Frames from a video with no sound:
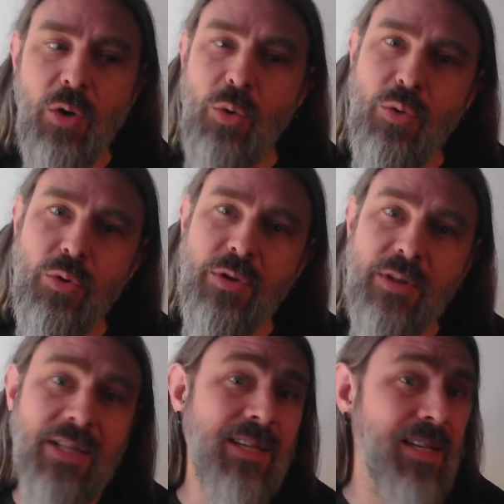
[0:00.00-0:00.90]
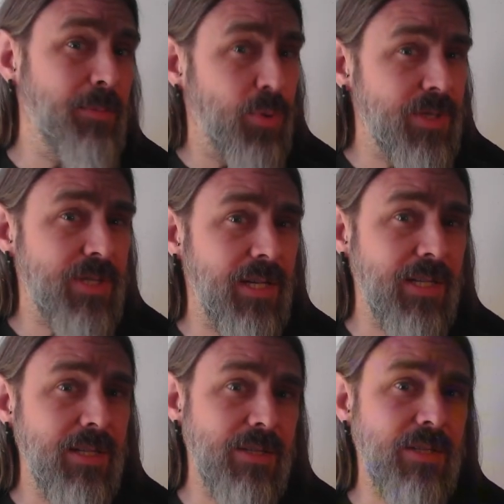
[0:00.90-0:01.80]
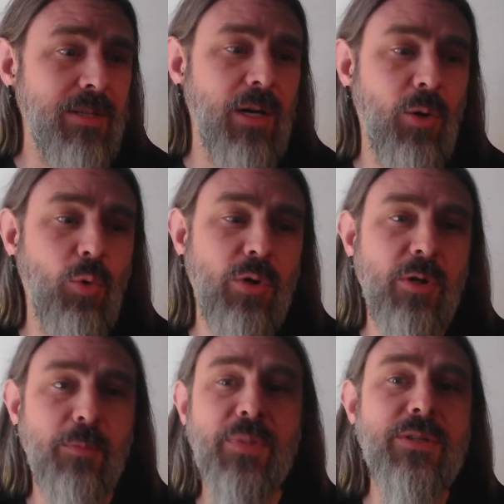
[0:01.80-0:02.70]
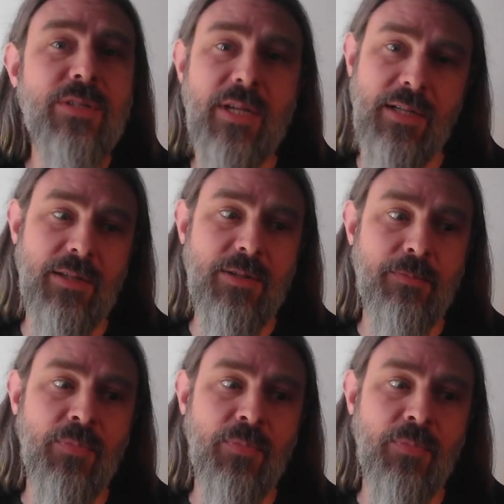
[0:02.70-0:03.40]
or the input settings, or build settings.